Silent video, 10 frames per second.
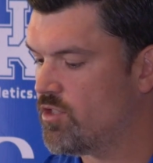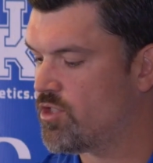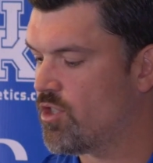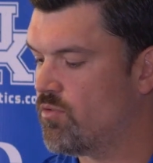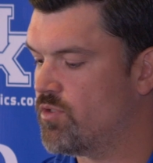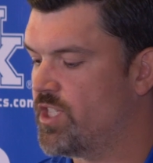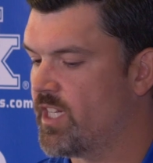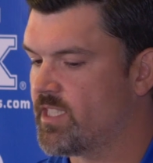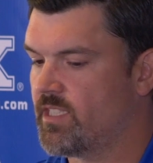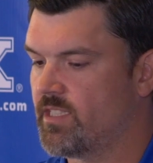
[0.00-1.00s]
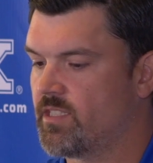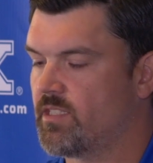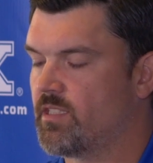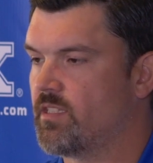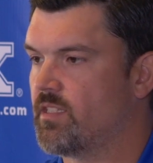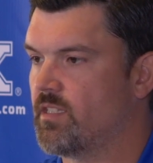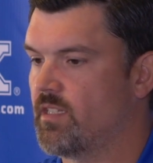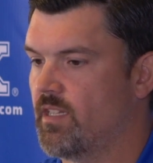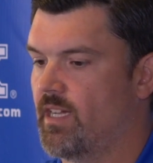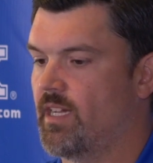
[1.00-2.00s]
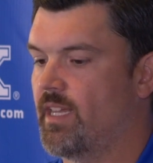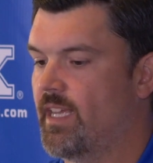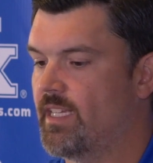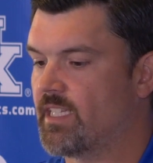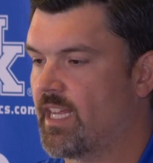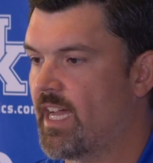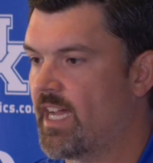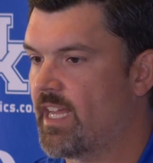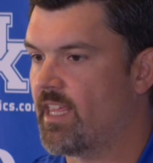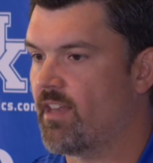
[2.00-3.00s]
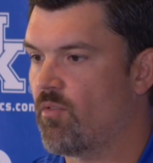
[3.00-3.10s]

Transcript: So Justice is a guy that,